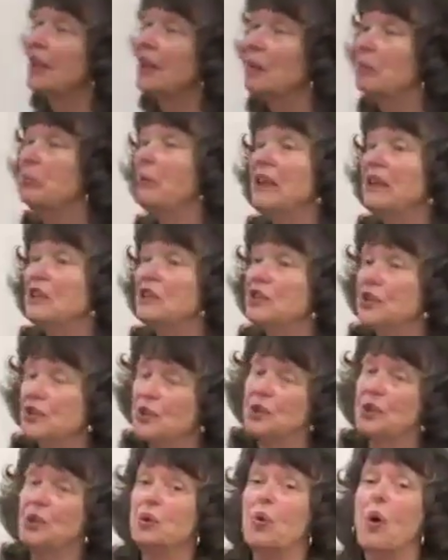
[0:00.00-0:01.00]
commits
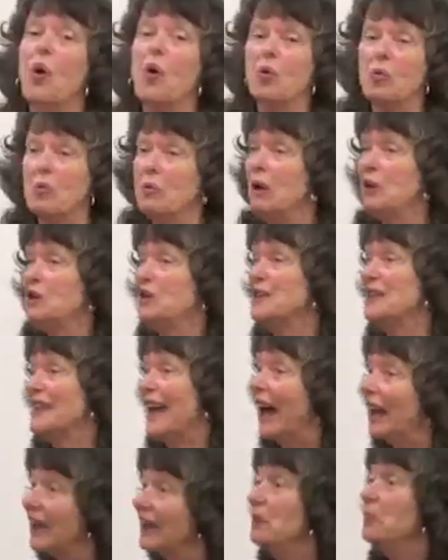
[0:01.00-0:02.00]
two almost
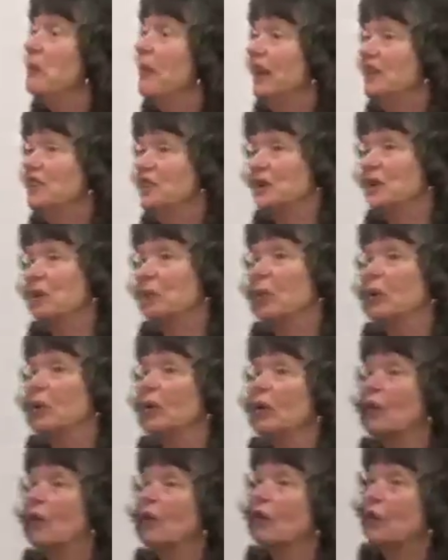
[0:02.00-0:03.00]

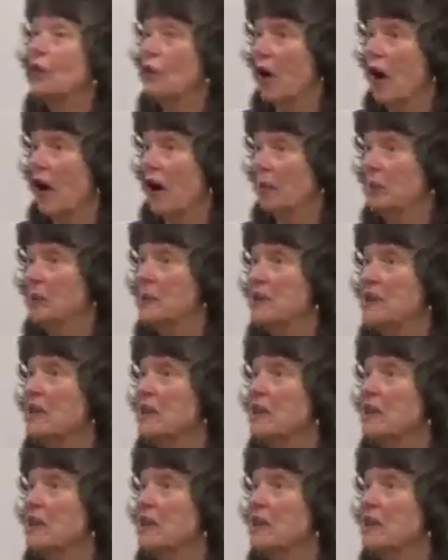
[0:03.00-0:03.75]
unimaginable crimes.